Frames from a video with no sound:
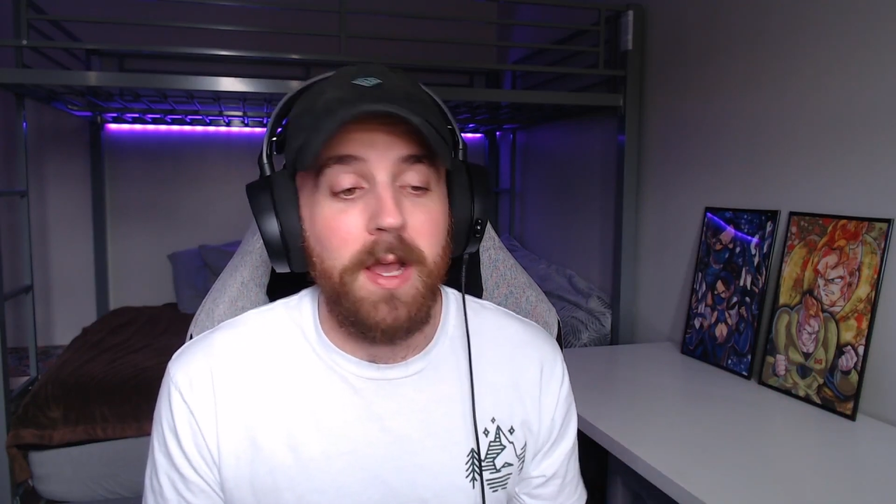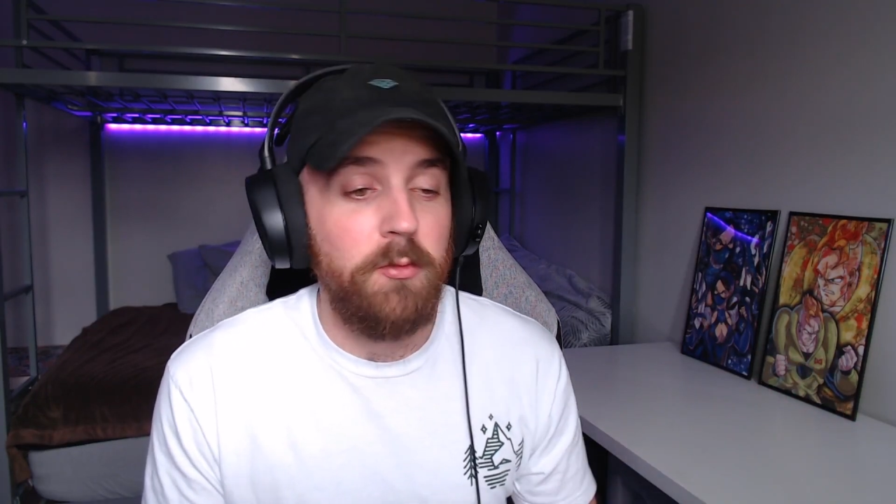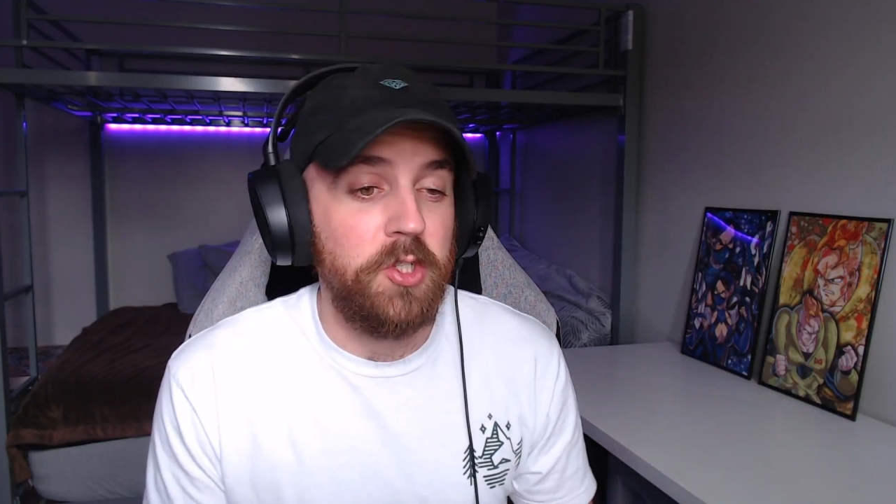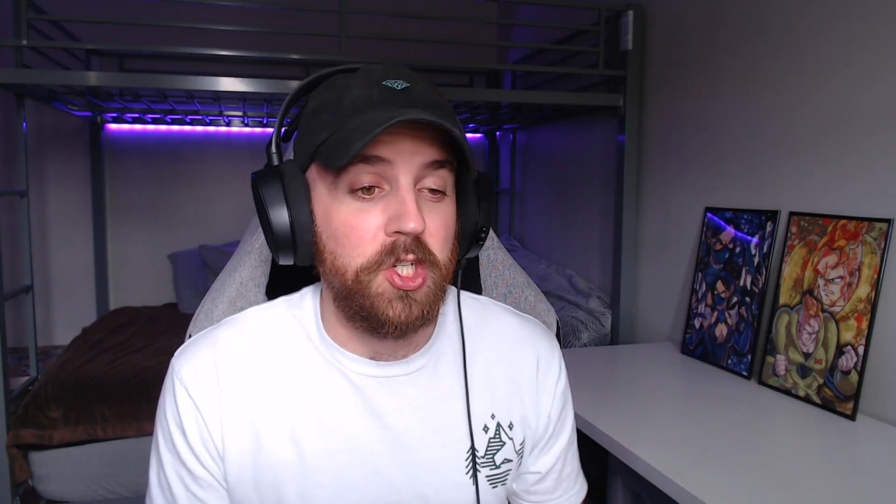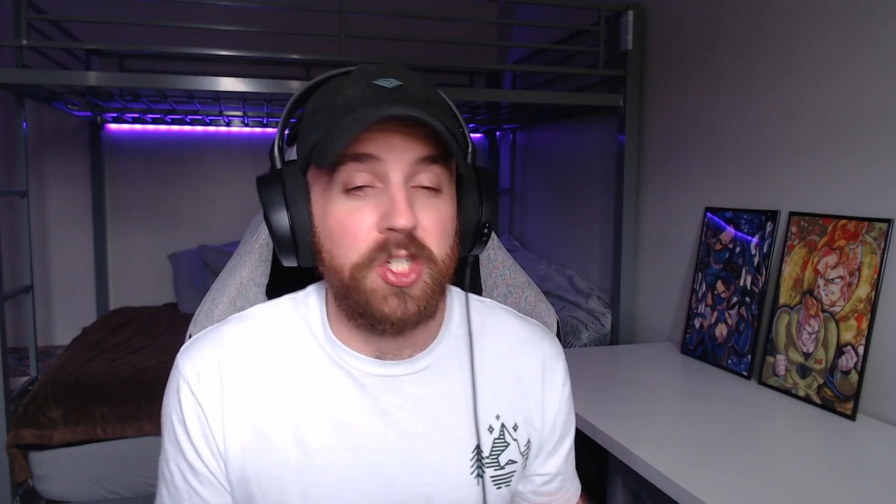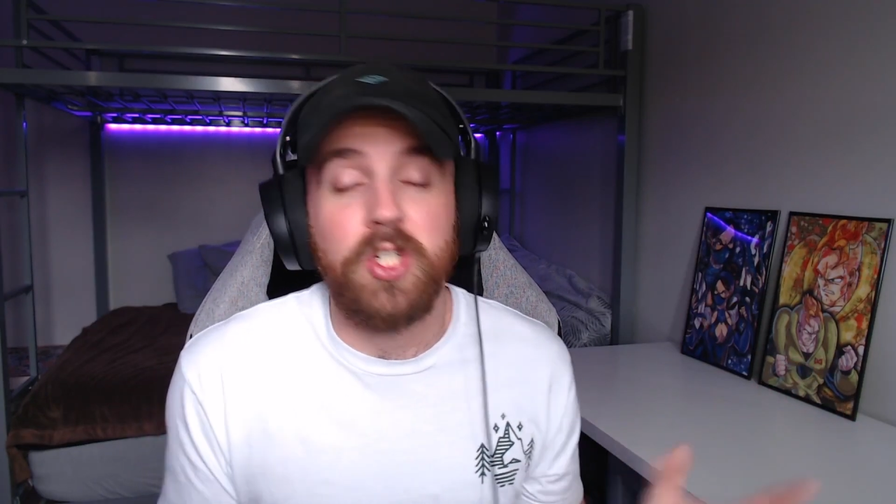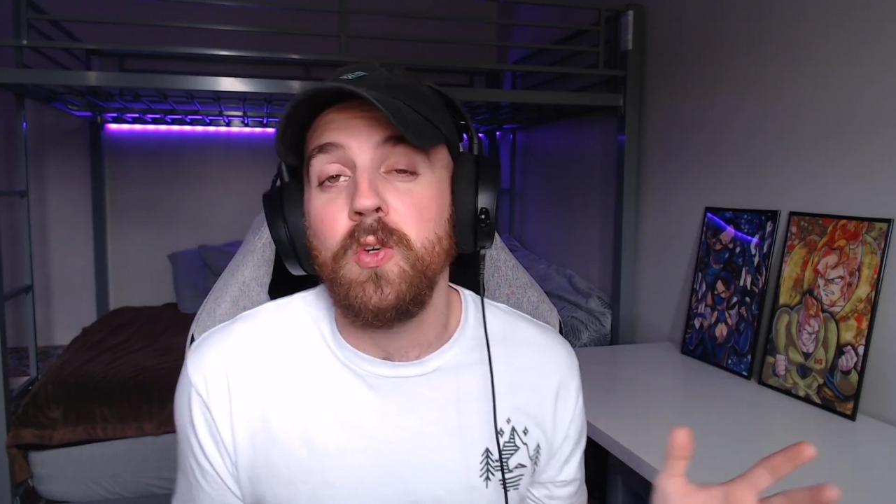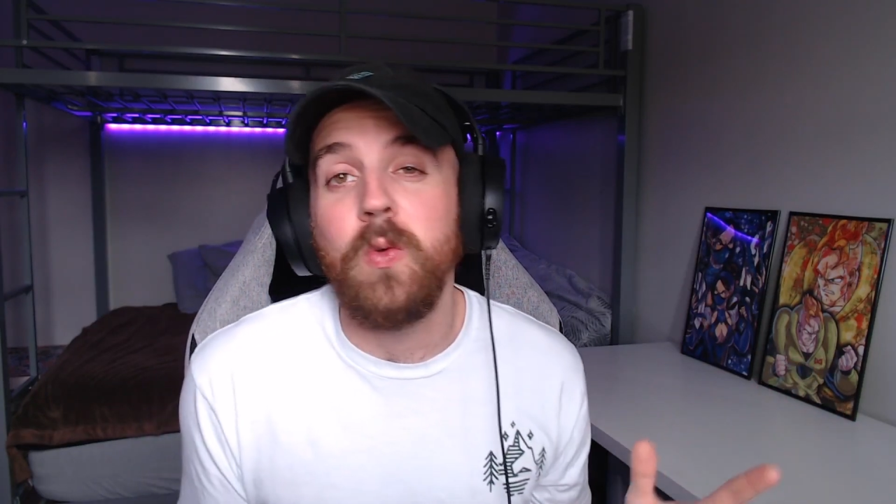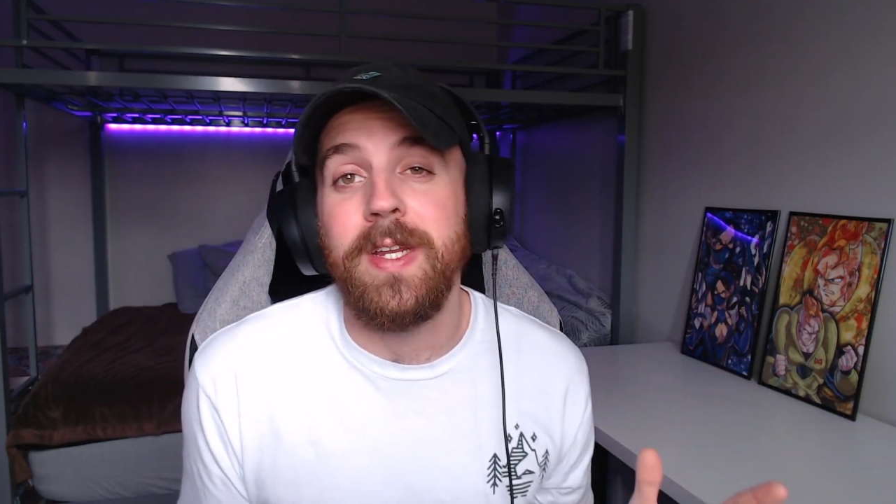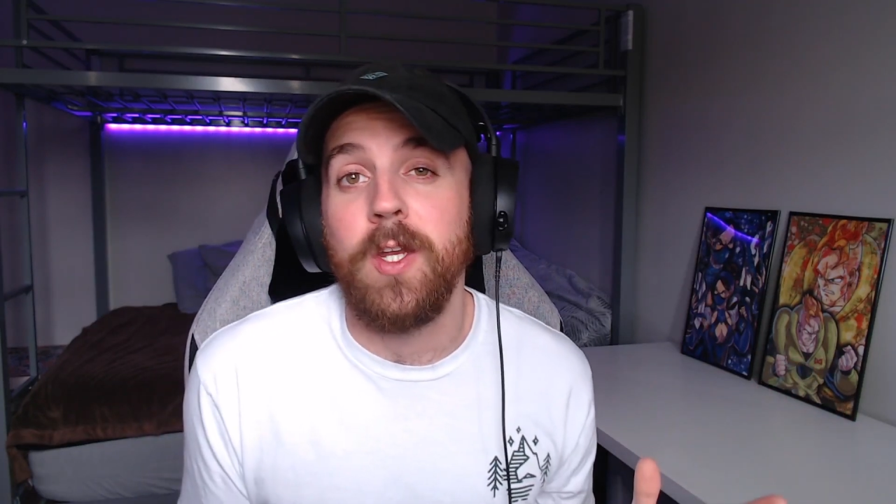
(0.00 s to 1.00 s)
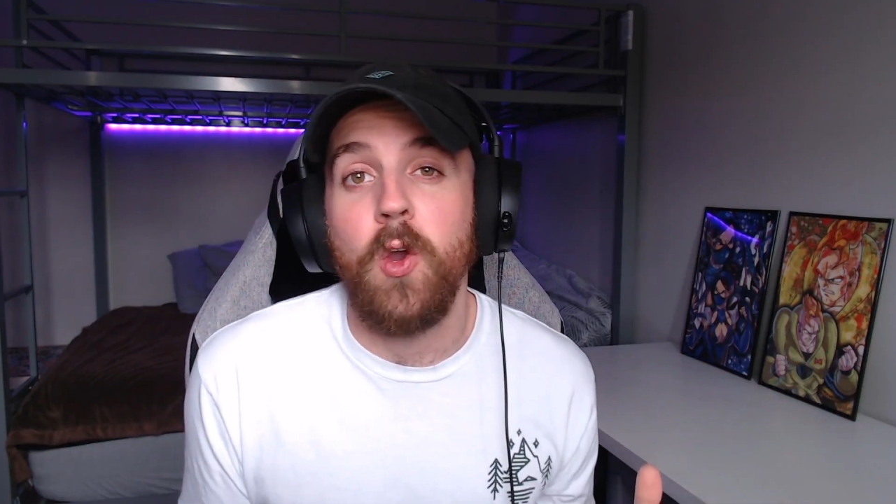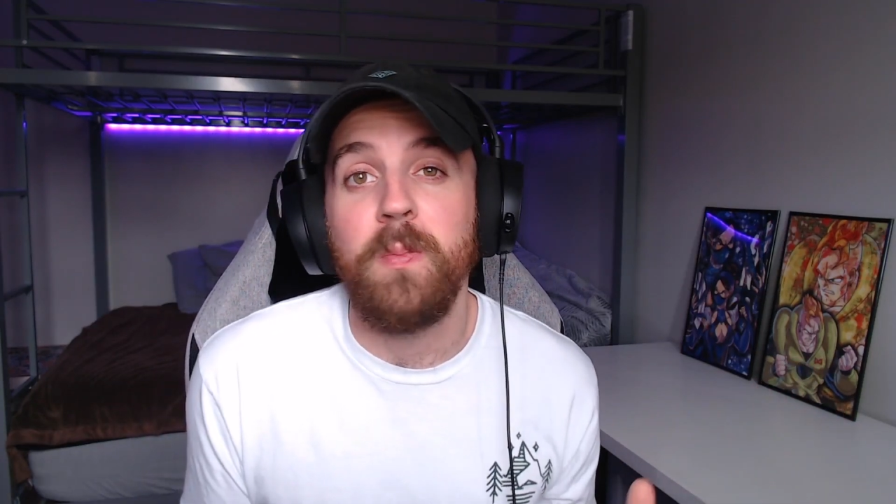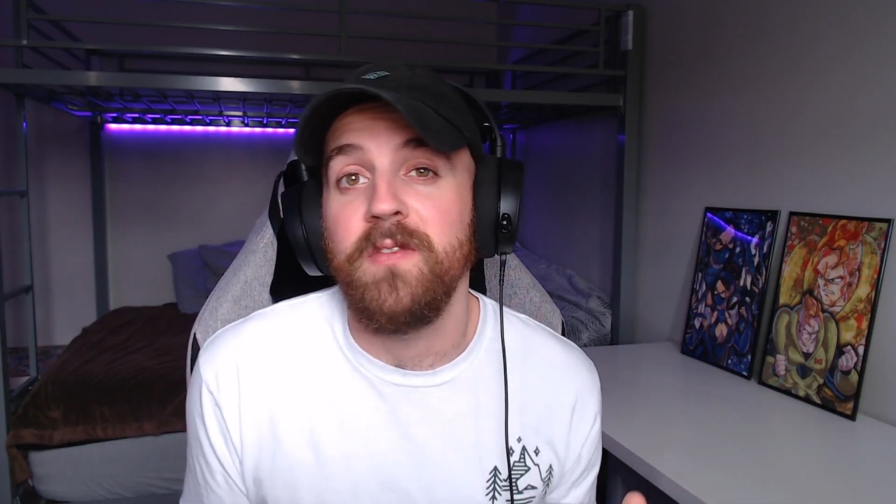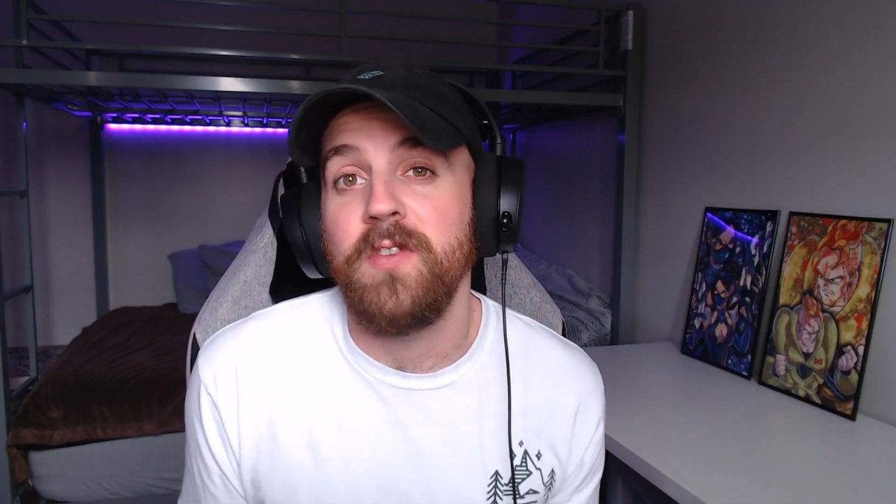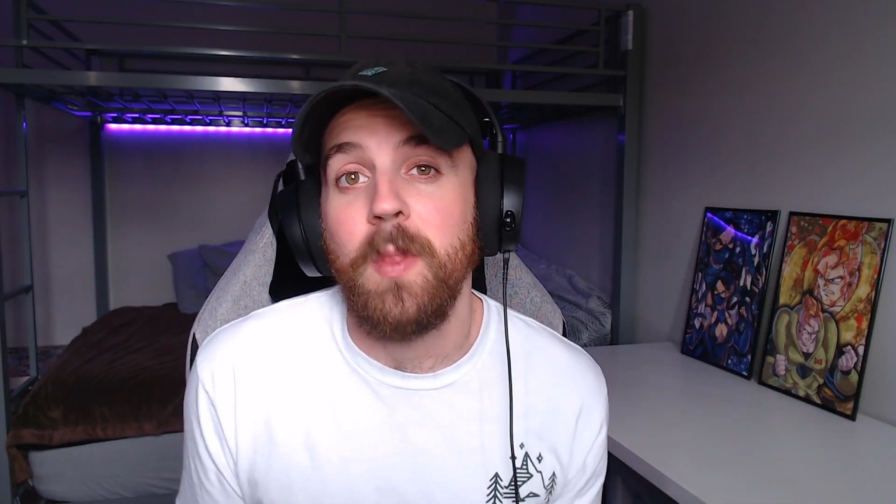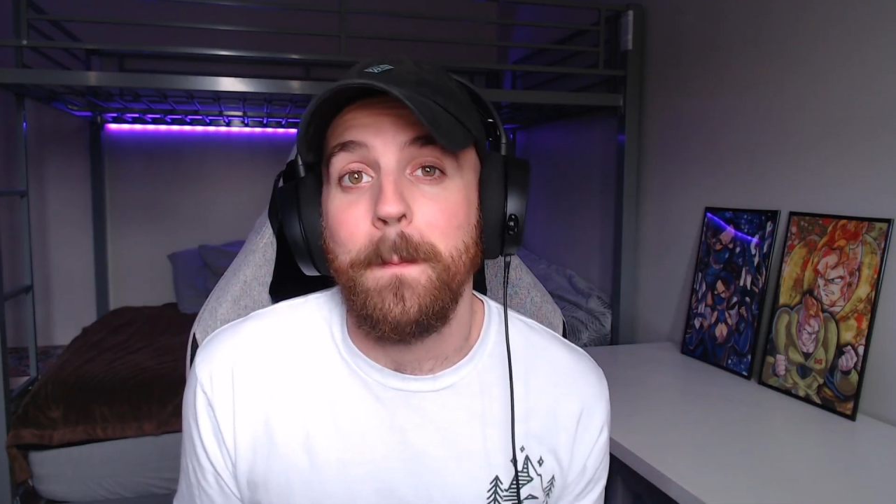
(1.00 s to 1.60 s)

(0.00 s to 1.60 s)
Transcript: I was just shooting and hoping for the